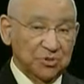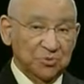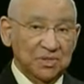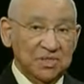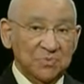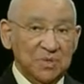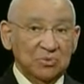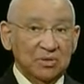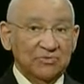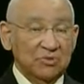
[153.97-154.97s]
which means
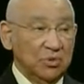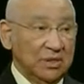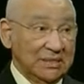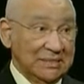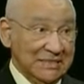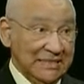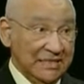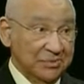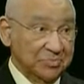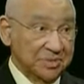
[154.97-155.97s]
people have to work on
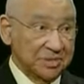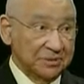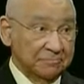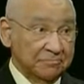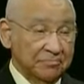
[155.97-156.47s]
teams.